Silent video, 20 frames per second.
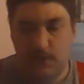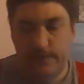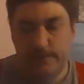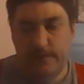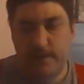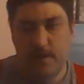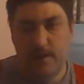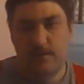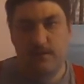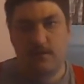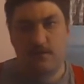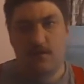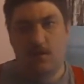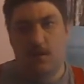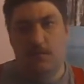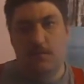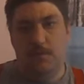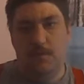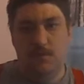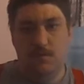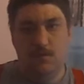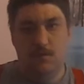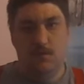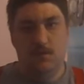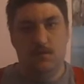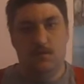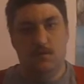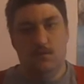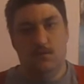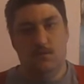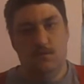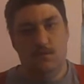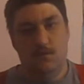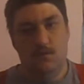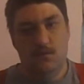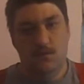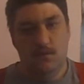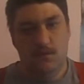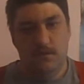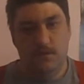desktop.
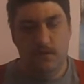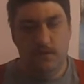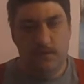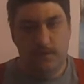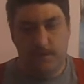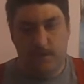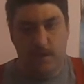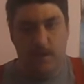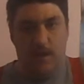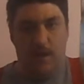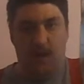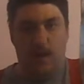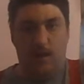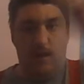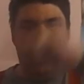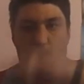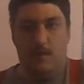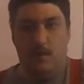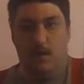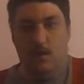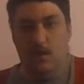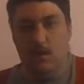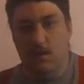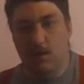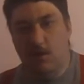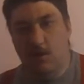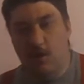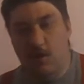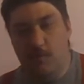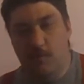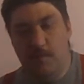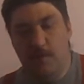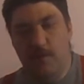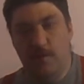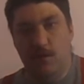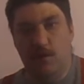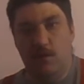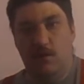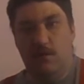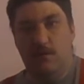You could then highlight the lot and copy the
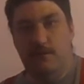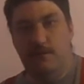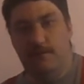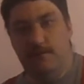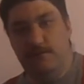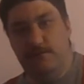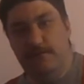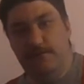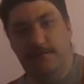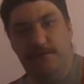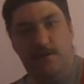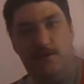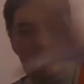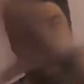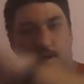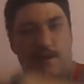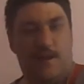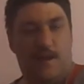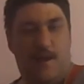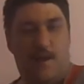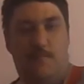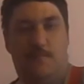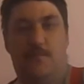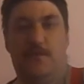lot and do it again,